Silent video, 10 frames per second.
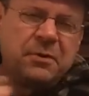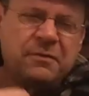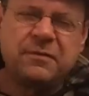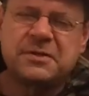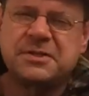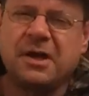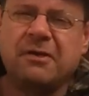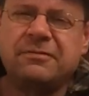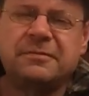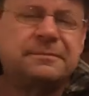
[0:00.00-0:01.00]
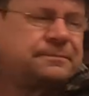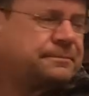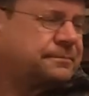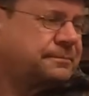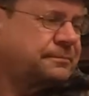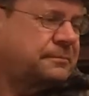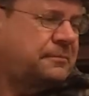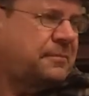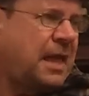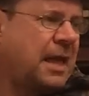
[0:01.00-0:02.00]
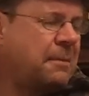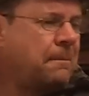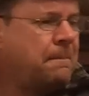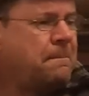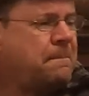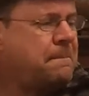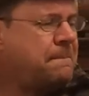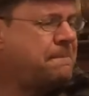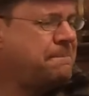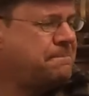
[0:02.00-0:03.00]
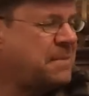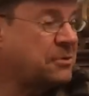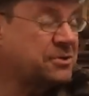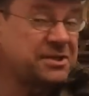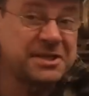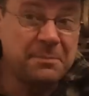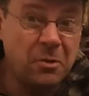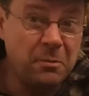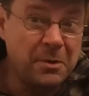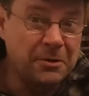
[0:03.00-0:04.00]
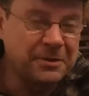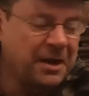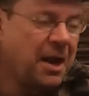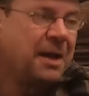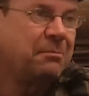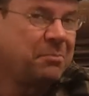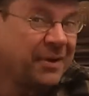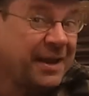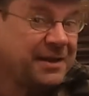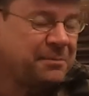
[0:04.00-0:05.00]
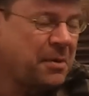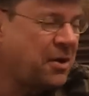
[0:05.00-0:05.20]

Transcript: Beautiful stuff. I was going to say malt mark there. Blend